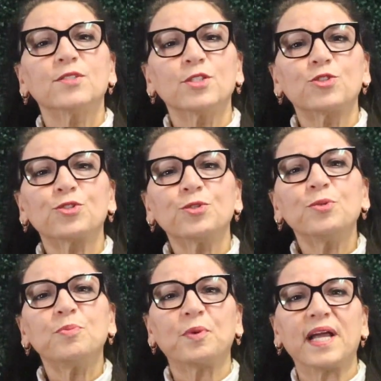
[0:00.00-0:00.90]
the
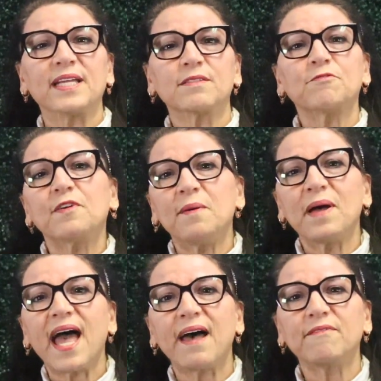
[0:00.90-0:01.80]
true bread from
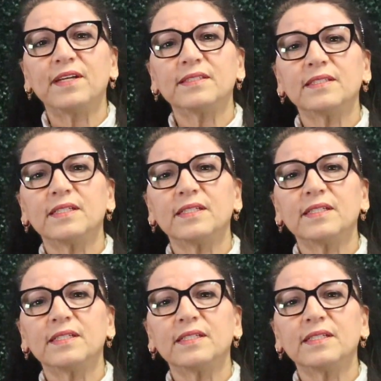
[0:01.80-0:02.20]
heaven.